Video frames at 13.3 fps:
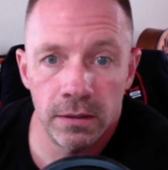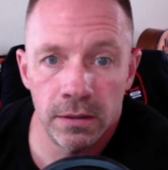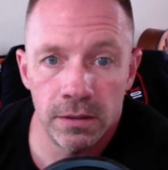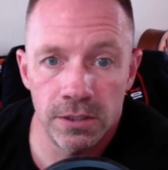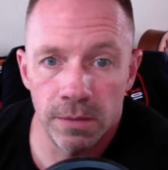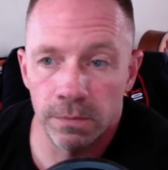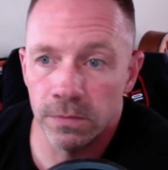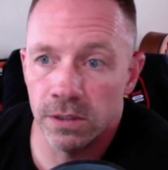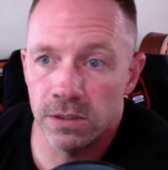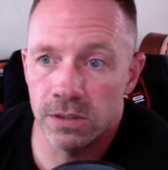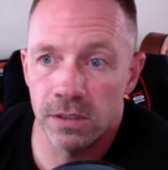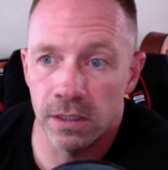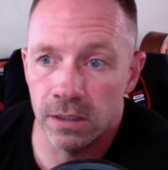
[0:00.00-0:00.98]
Something
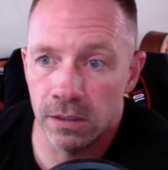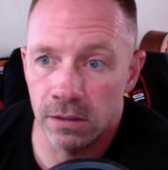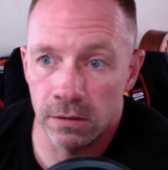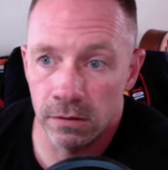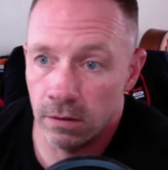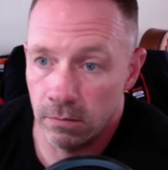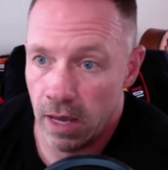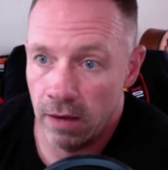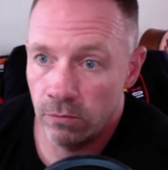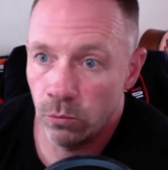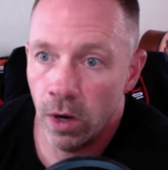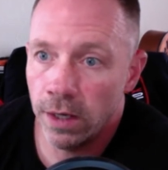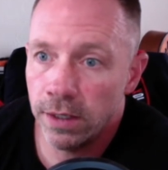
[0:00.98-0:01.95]
that, that
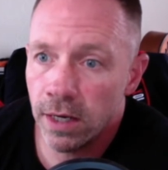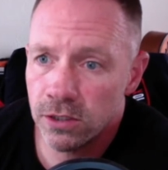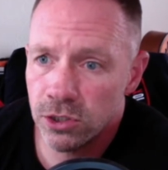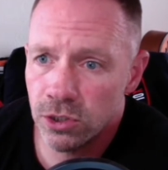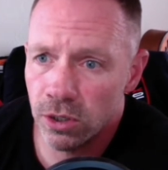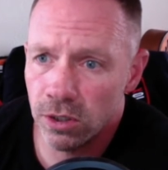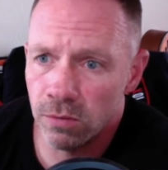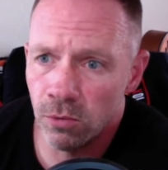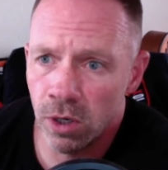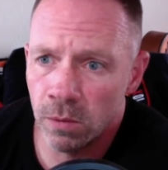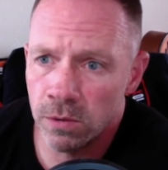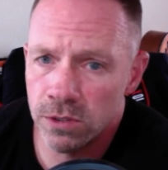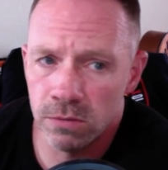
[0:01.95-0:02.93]
why not start your
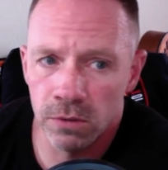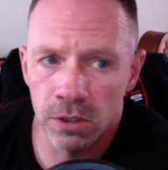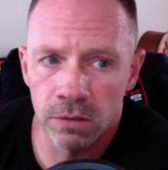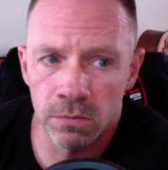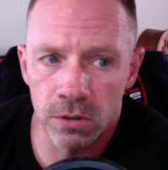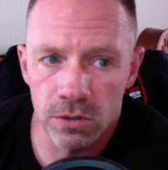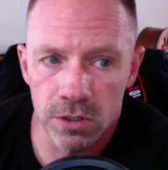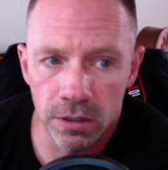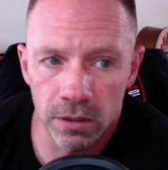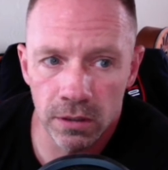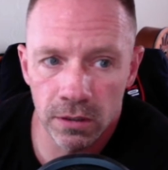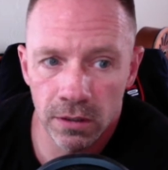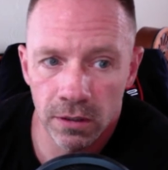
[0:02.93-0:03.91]
morning with some good music?
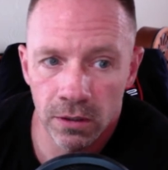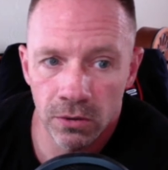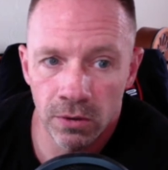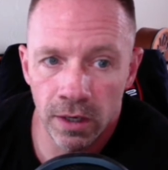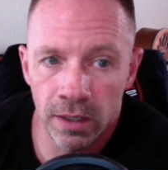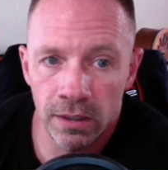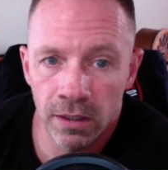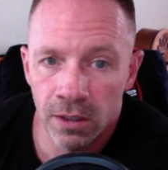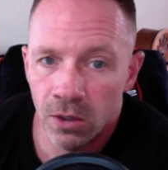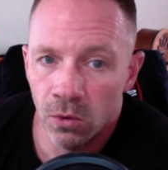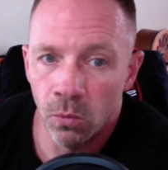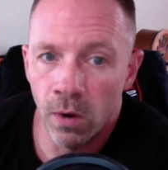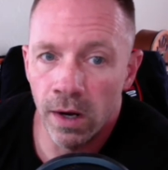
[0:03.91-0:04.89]
right?
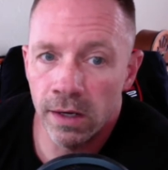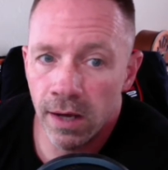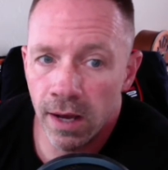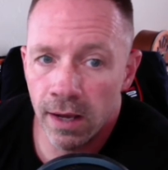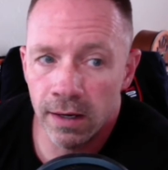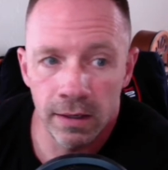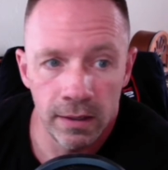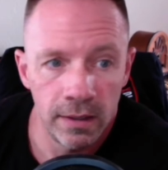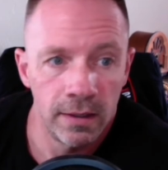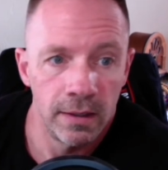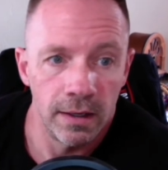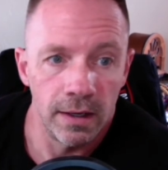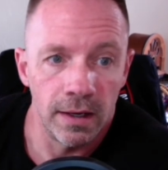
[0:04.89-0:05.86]
Why not
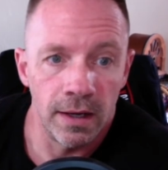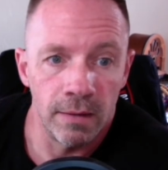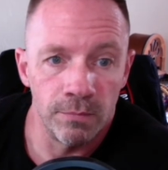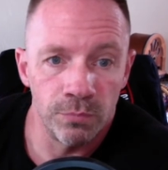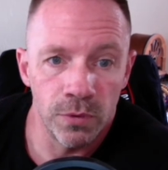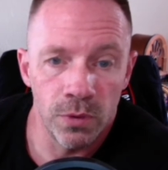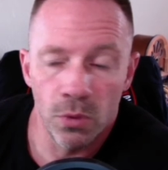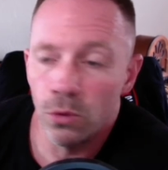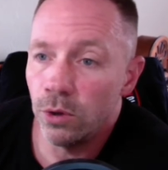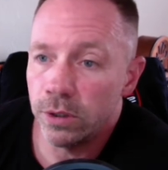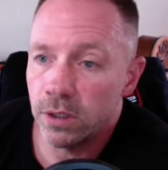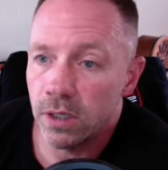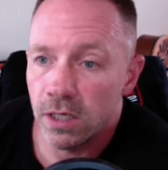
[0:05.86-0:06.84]
um,
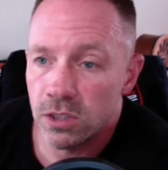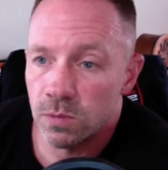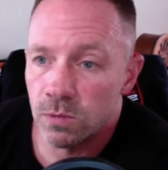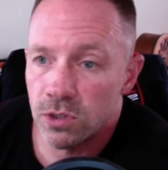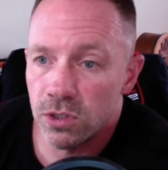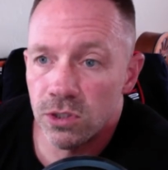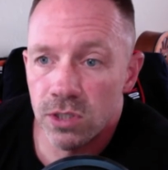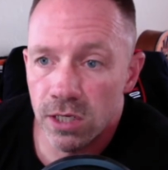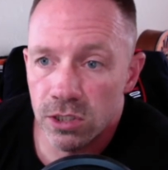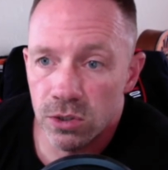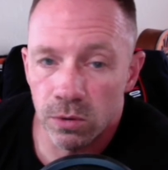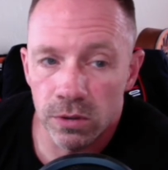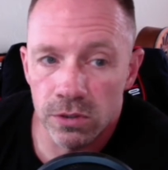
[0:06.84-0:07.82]
look at customer success
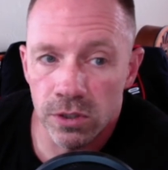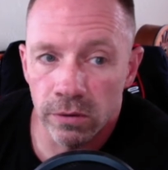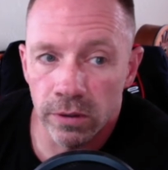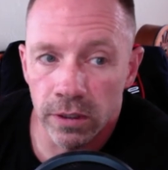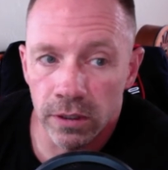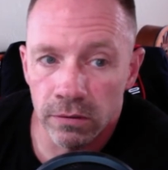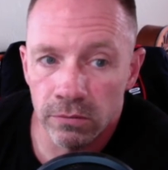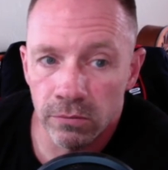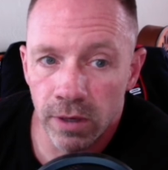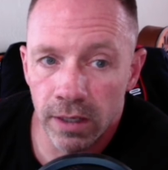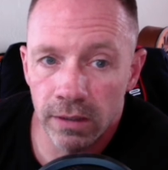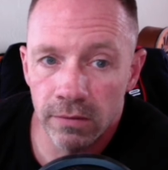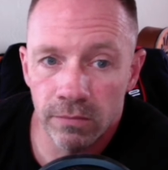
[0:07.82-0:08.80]
stories already,
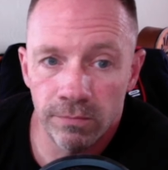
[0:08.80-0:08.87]
right?